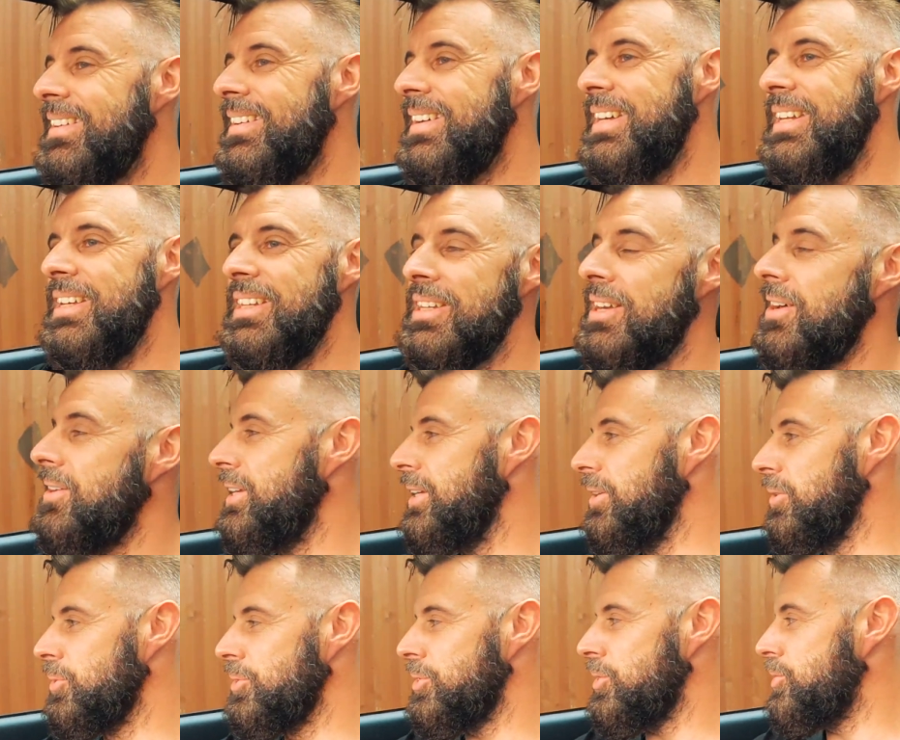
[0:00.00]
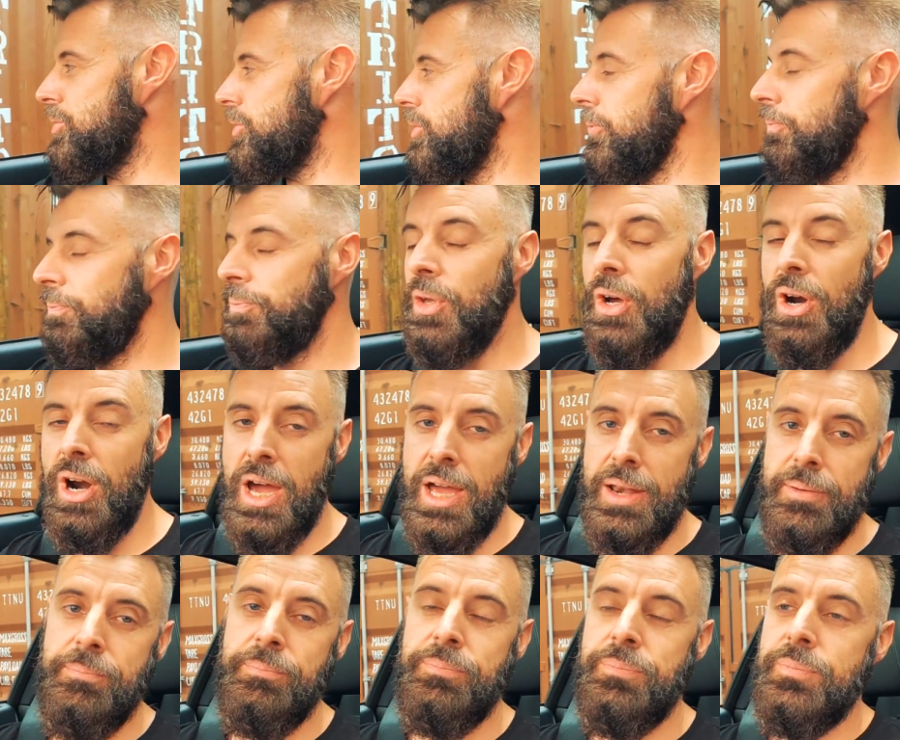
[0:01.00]
oh, I nearly don't need launch control. All
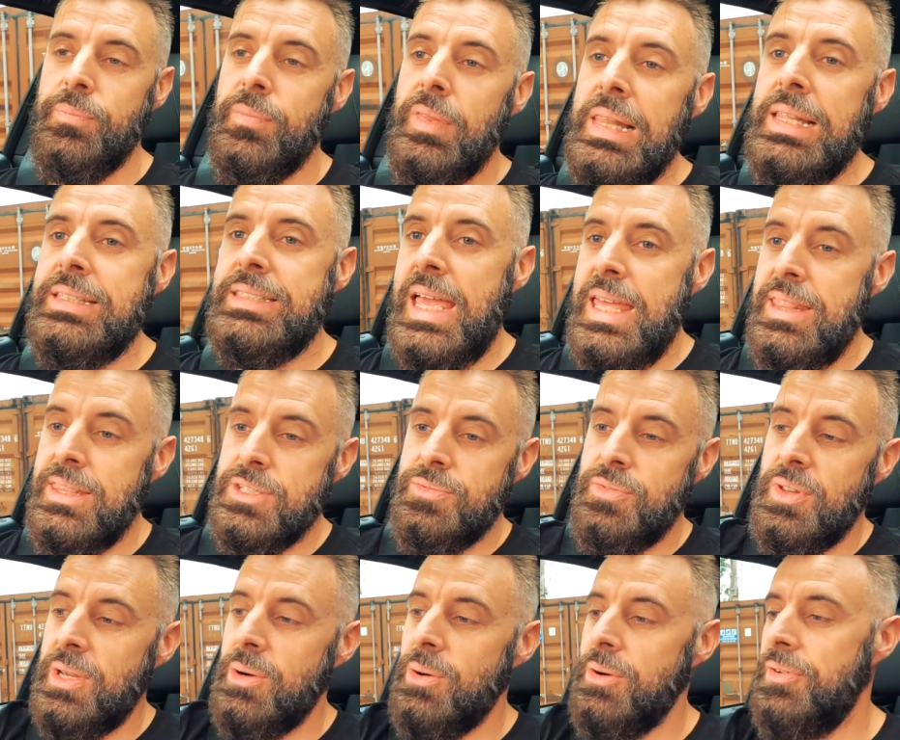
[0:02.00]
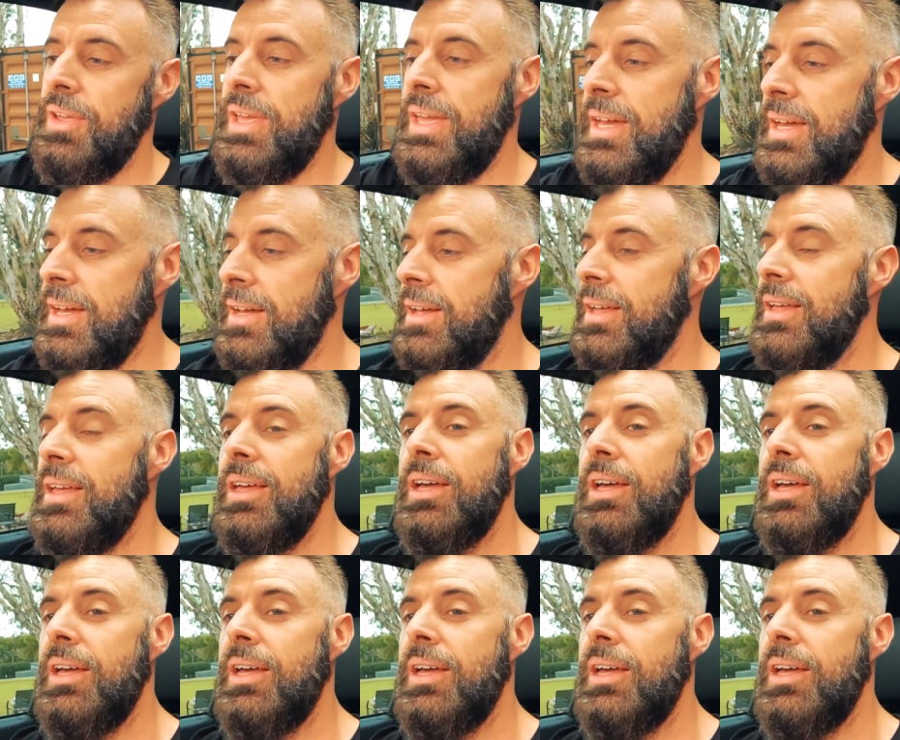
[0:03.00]
right, let's end this video off here.